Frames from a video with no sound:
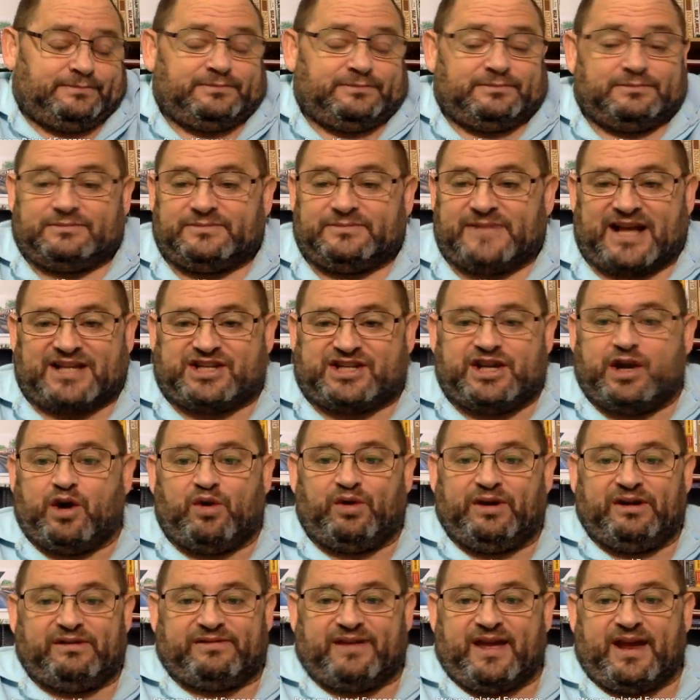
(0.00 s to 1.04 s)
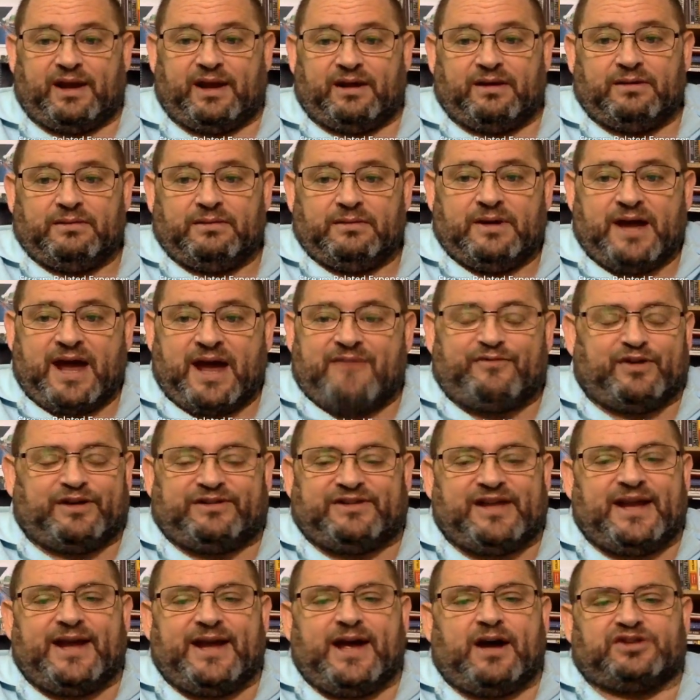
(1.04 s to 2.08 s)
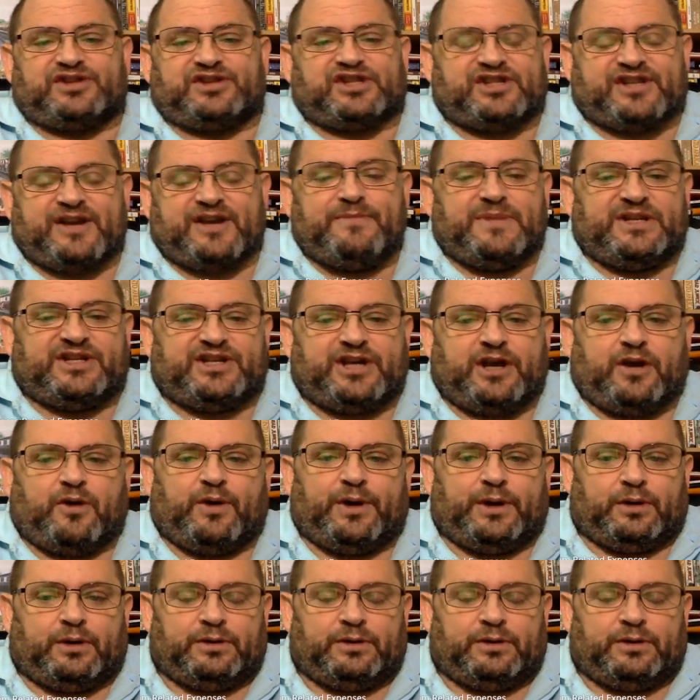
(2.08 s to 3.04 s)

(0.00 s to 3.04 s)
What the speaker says: That's the only thing. Everything else is immaterial.